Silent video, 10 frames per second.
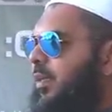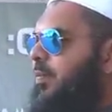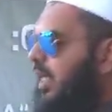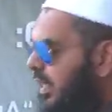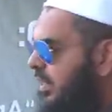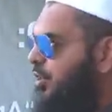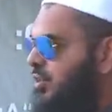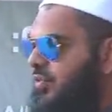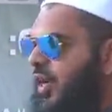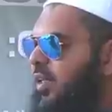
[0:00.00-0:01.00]
because it's
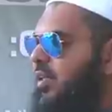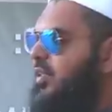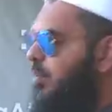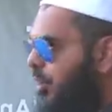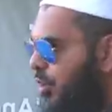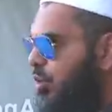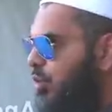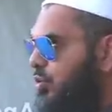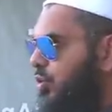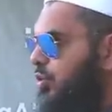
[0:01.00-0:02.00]
your father, somebody
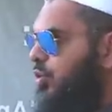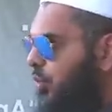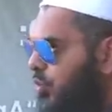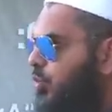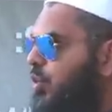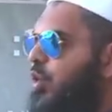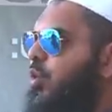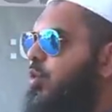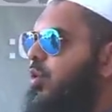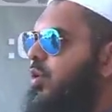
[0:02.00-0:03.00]
close to you, you
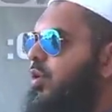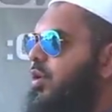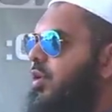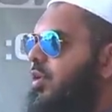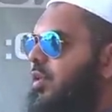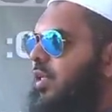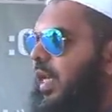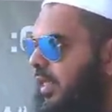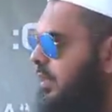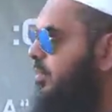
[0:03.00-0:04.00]
know
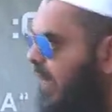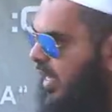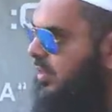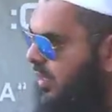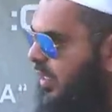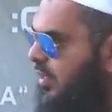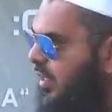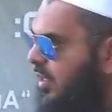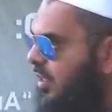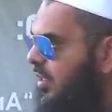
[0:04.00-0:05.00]
his mindset,
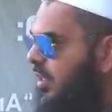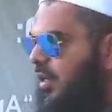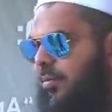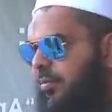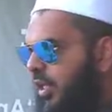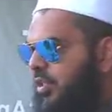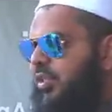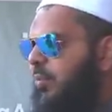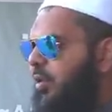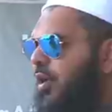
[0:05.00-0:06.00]
right? Being
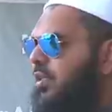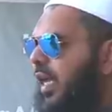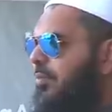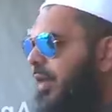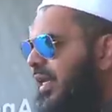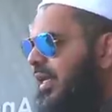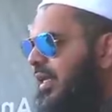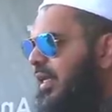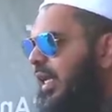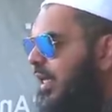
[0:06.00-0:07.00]
stubborn, all that, but
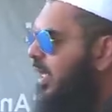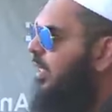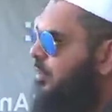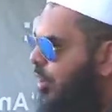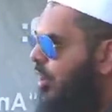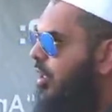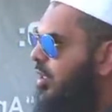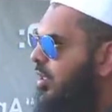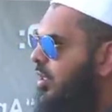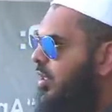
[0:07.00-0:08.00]
in his
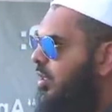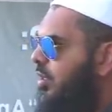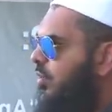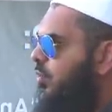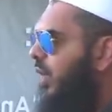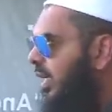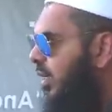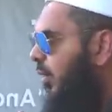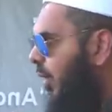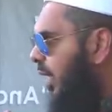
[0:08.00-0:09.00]
heart, when
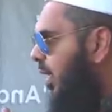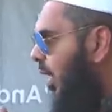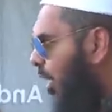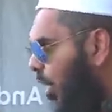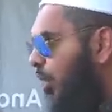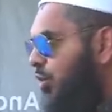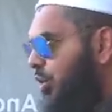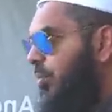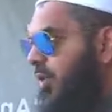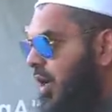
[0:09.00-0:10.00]
when a
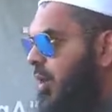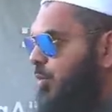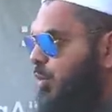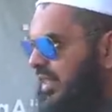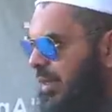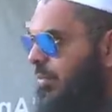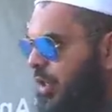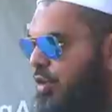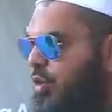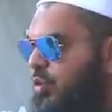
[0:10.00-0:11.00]
hardship comes, when
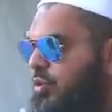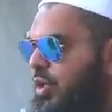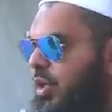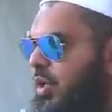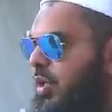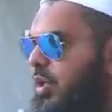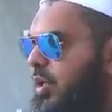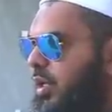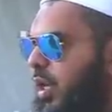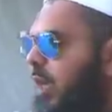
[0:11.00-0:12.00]
something goes
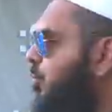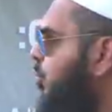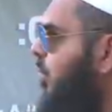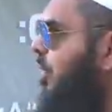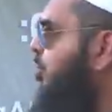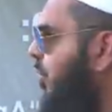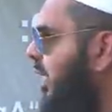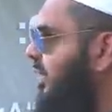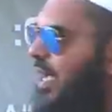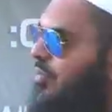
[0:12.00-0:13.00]
I'm sure he
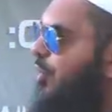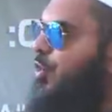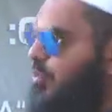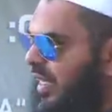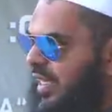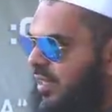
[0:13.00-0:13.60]
prays. Every human